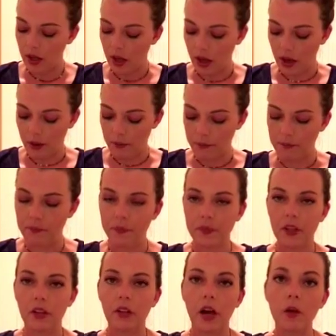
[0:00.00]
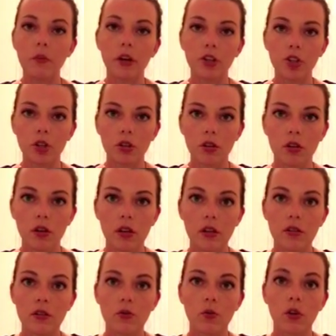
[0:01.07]
Cloudberry Journal
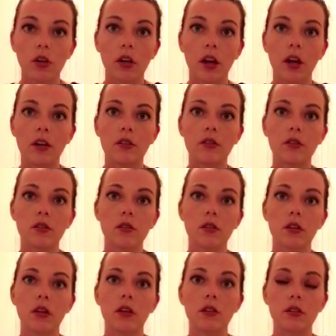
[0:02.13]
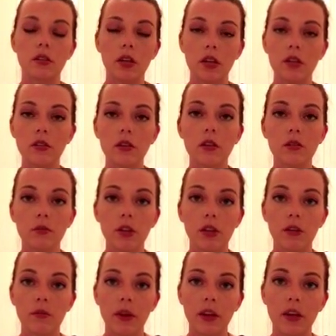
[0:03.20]
is organized as easily as we
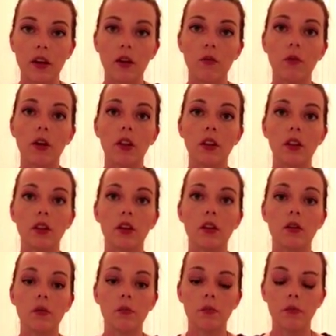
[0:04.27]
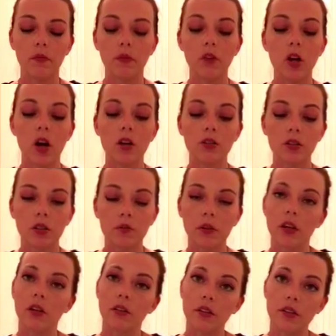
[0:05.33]
could make it, with your long-term
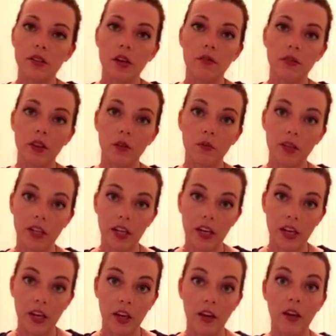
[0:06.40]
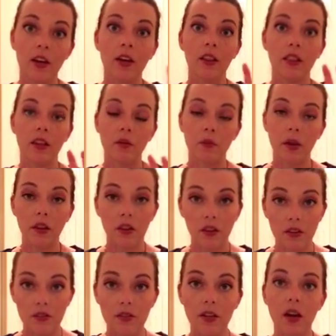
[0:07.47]
yearly stuff at the beginning, then
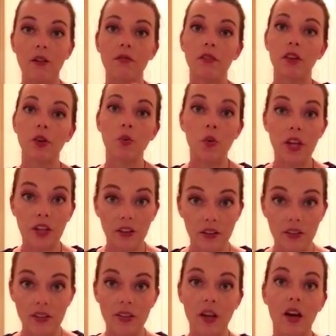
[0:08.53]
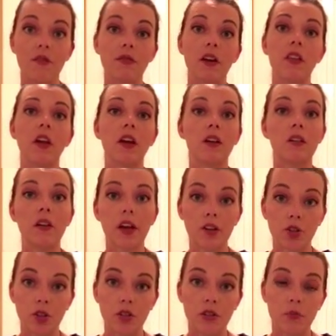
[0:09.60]
monthly stuff, then weekly stuff, and then
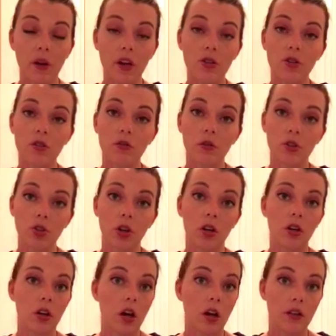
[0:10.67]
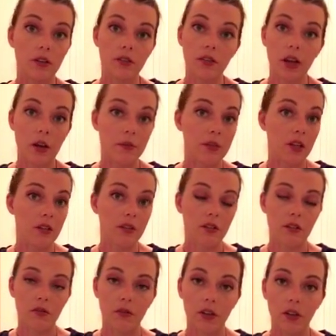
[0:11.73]
collections pages, which are not time
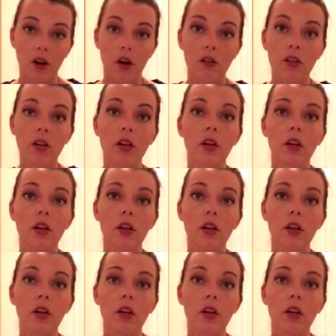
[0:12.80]
sensitive at all.